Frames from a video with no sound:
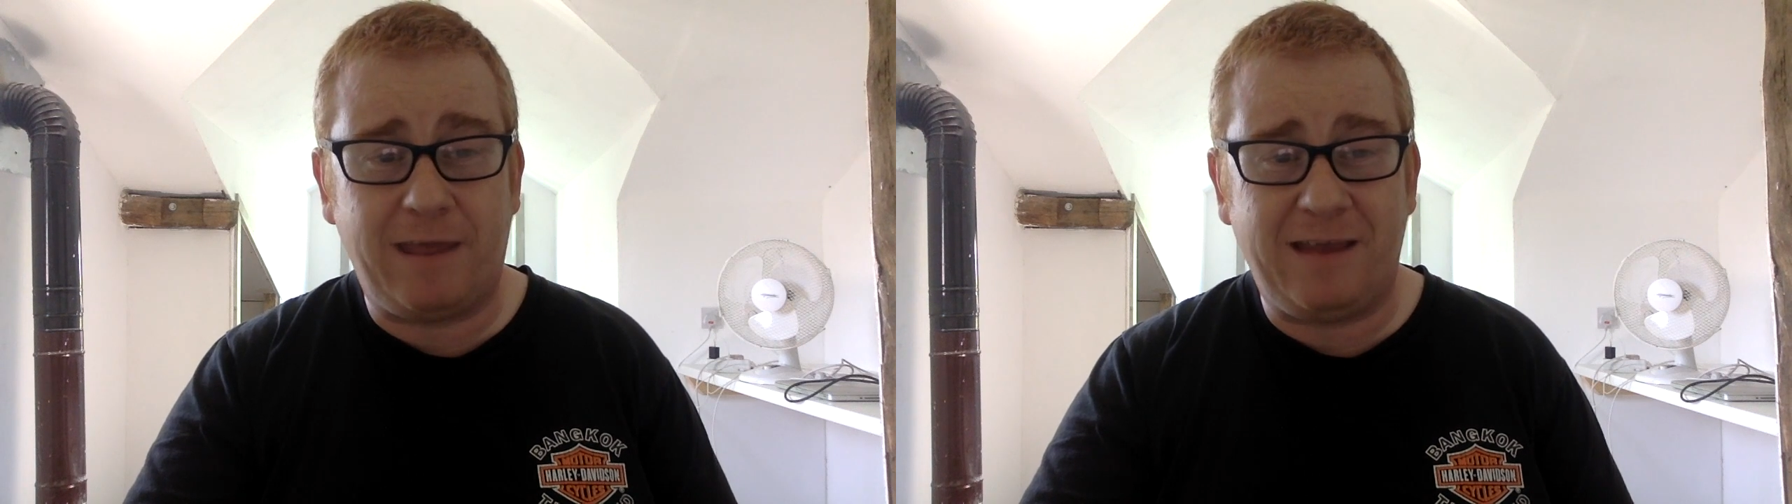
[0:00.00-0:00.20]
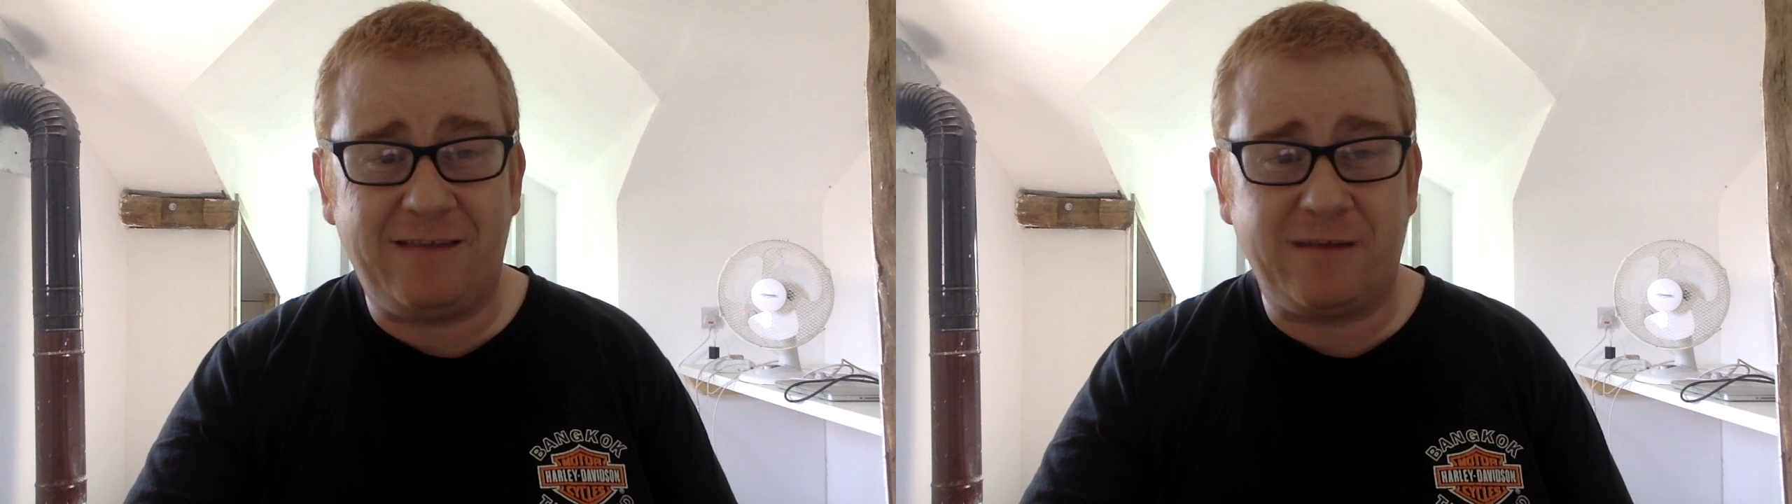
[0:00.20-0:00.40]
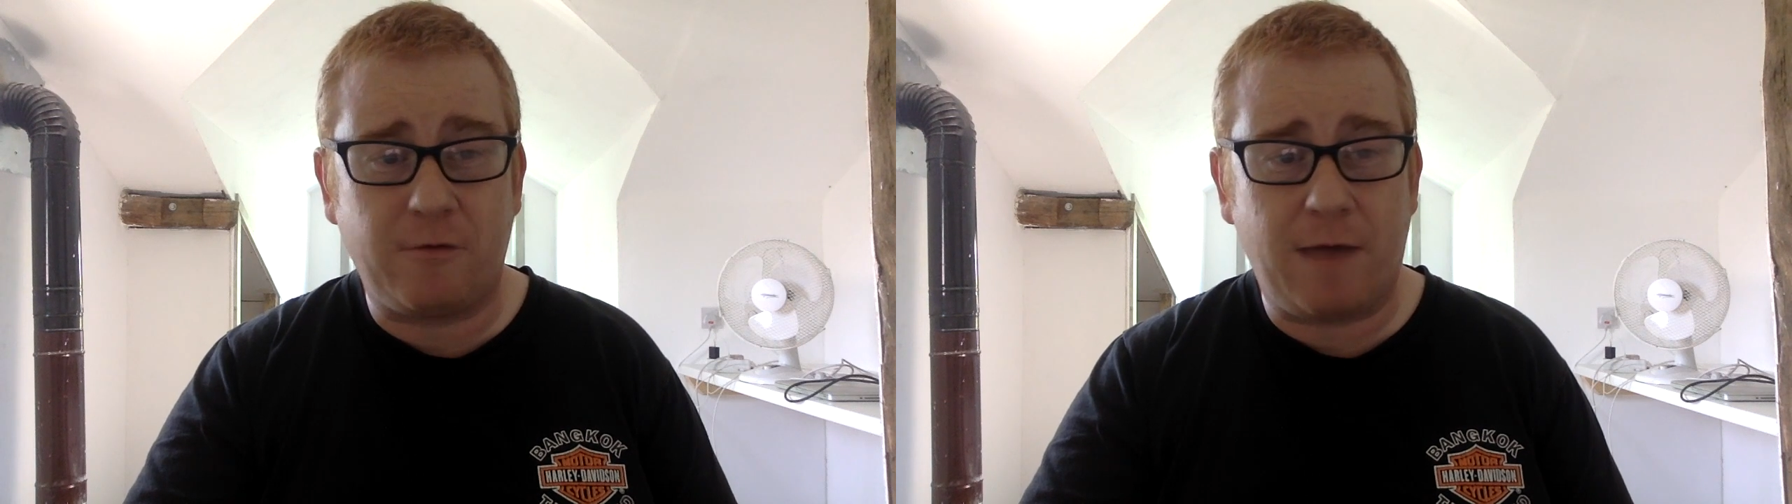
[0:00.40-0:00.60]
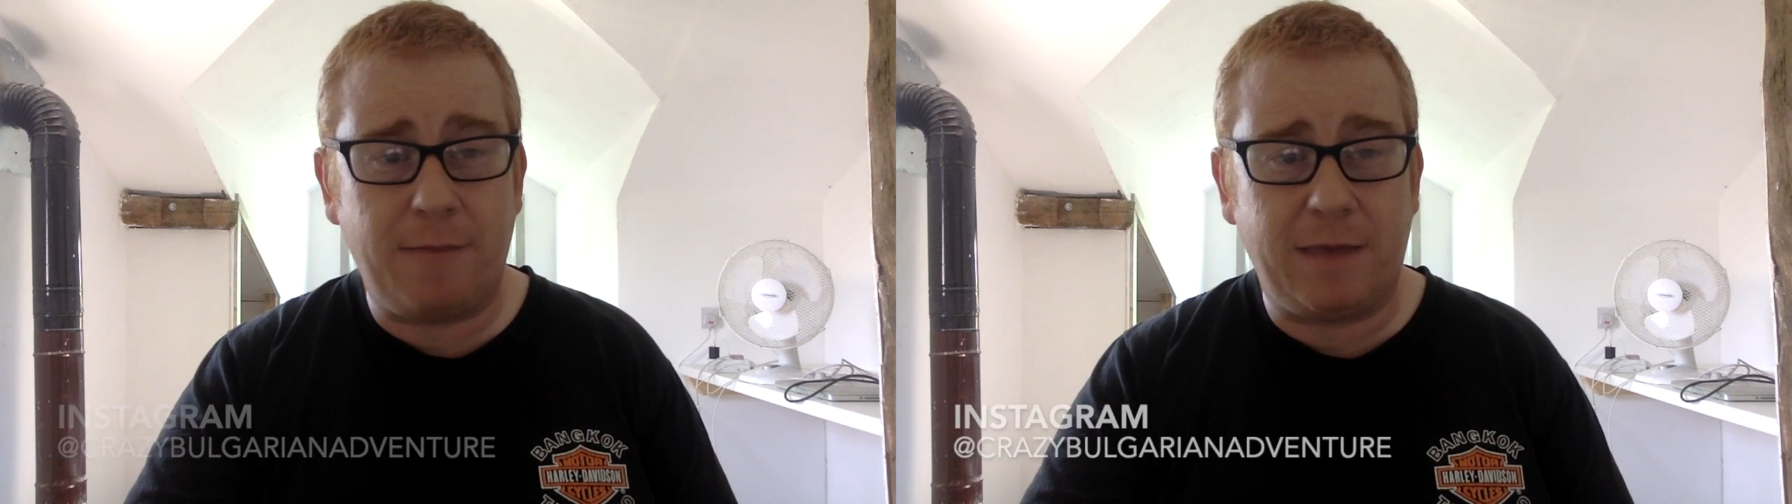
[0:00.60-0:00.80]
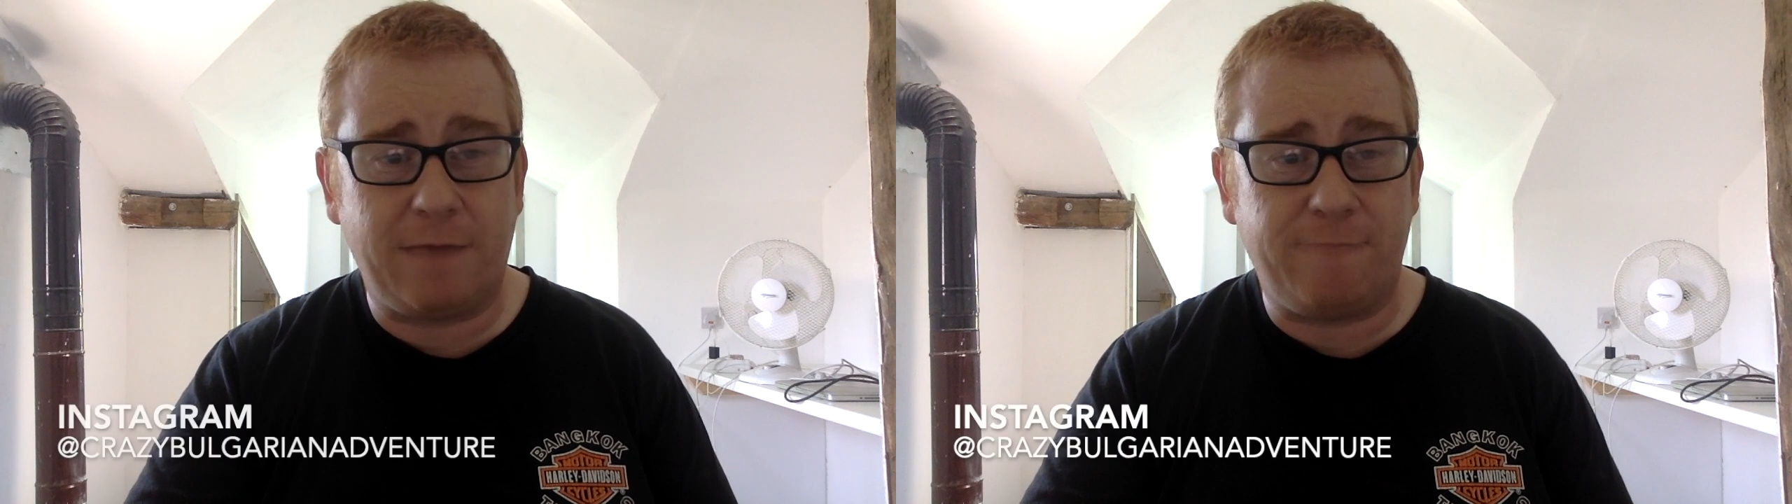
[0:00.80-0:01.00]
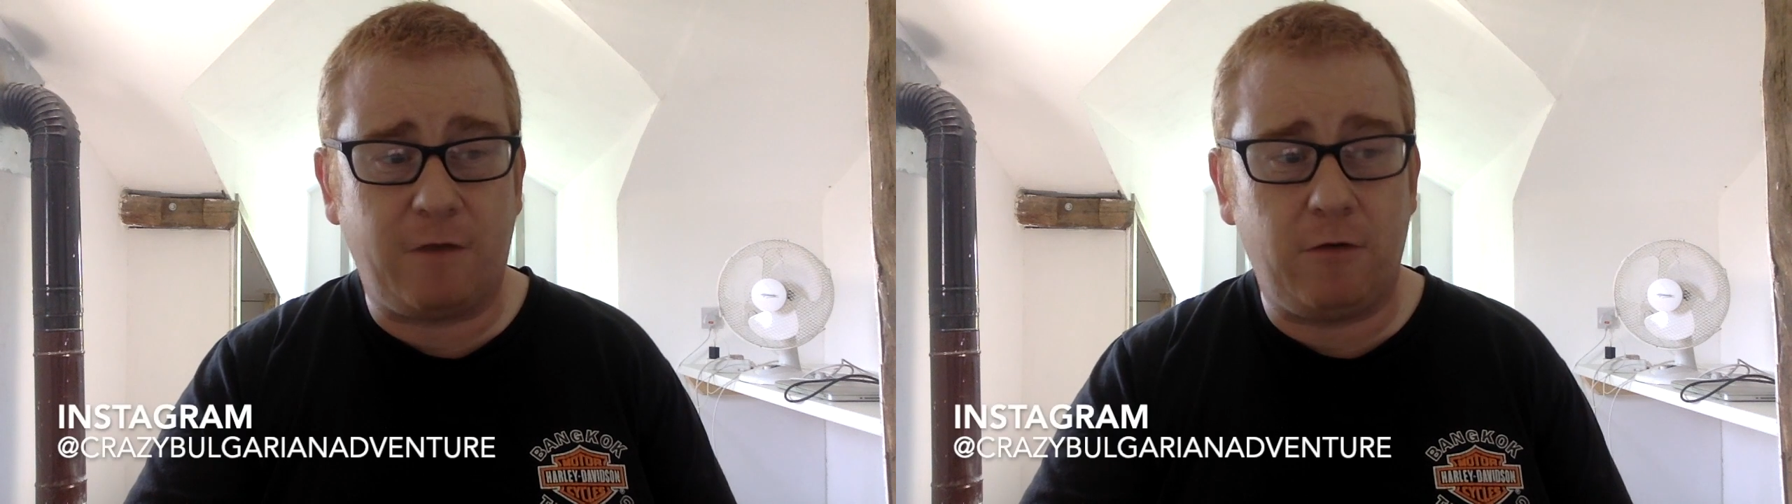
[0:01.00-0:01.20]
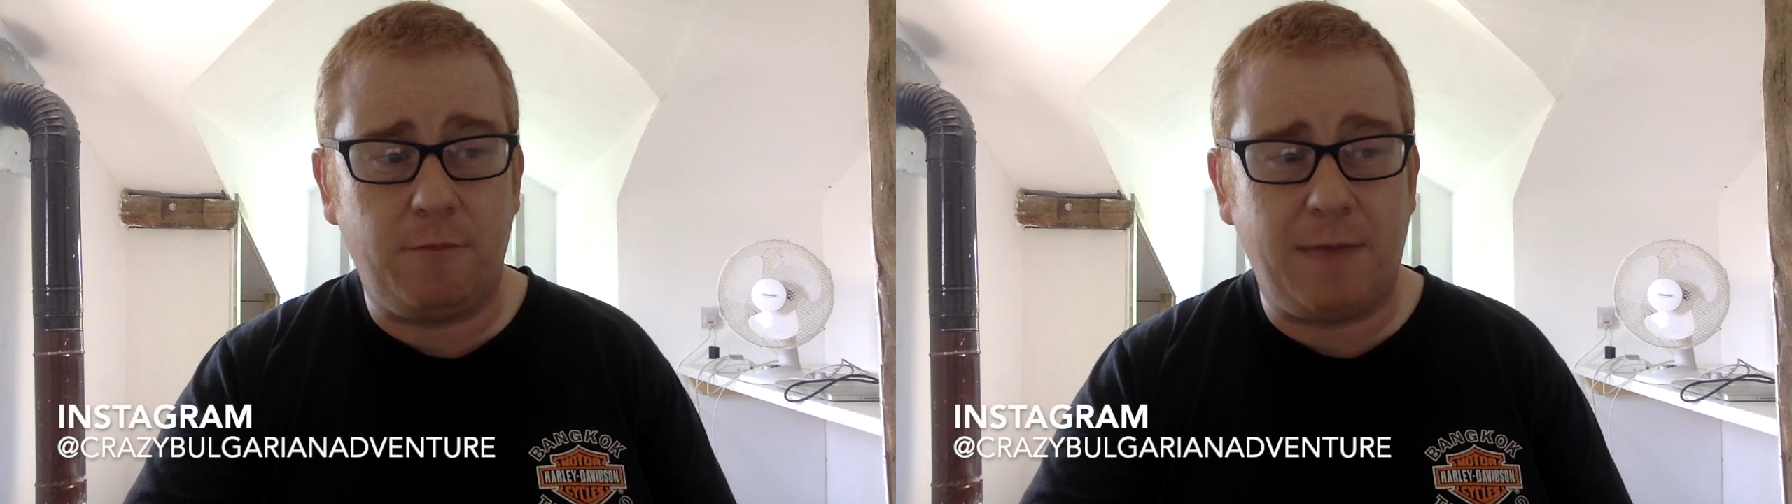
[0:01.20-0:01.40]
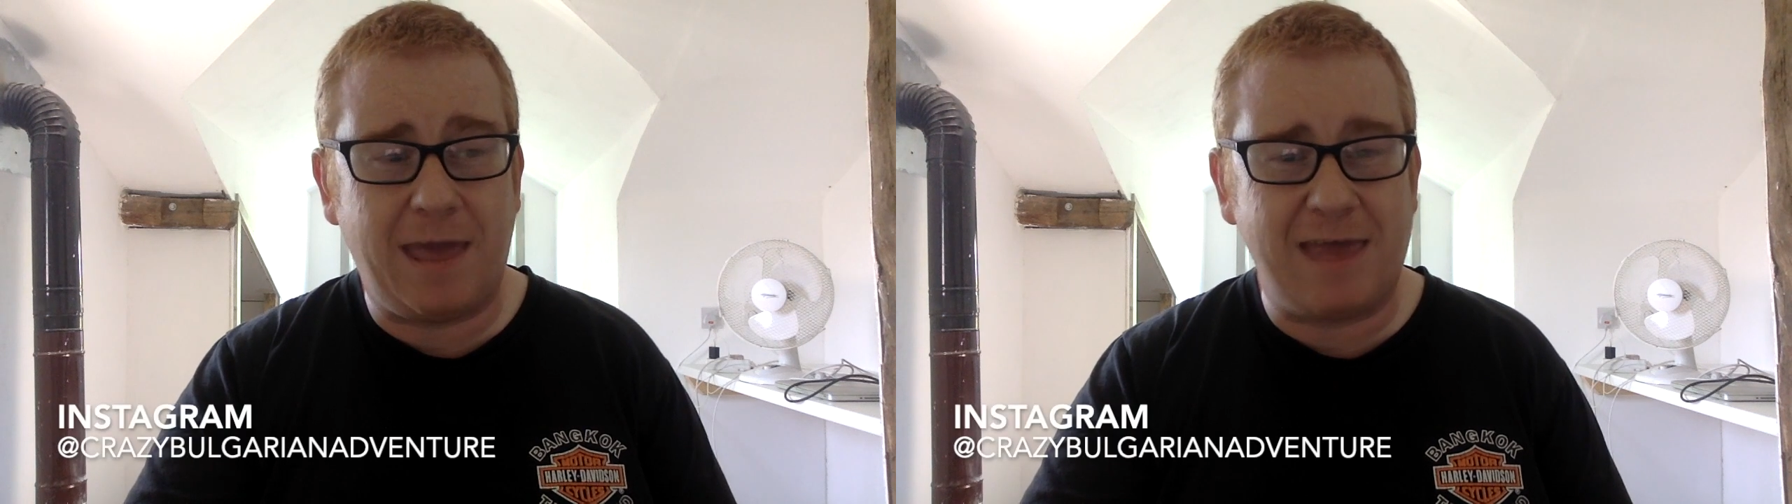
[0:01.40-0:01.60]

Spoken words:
Instagram, you can follow me.